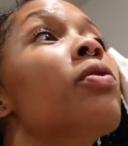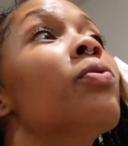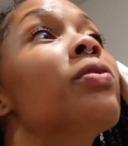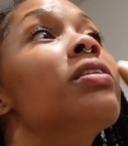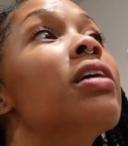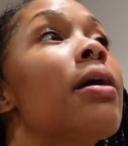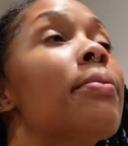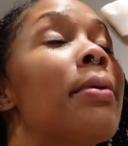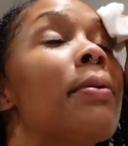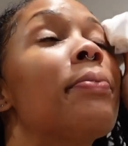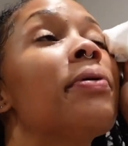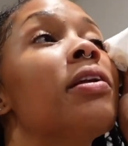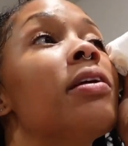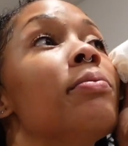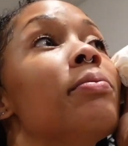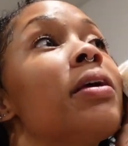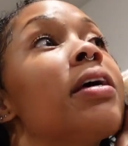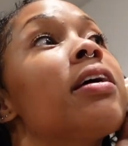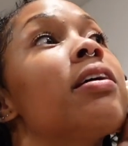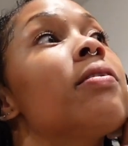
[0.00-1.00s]
on what time I put
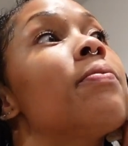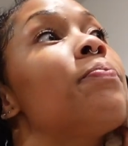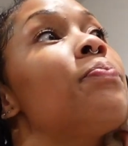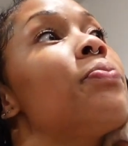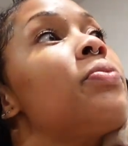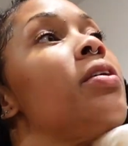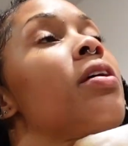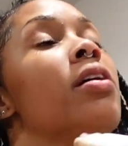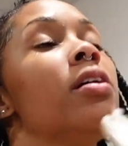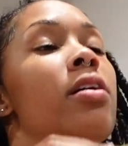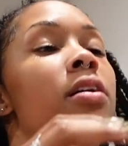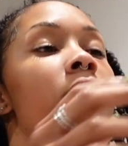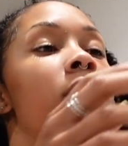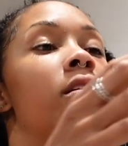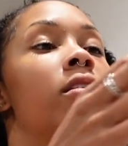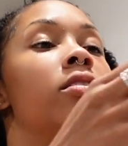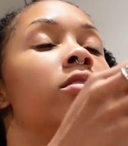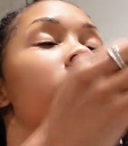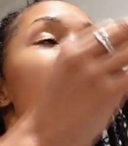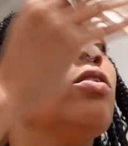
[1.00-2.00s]
him down.
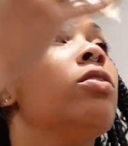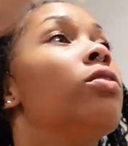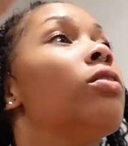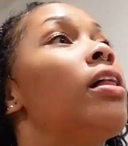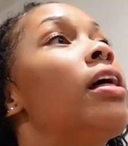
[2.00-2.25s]
So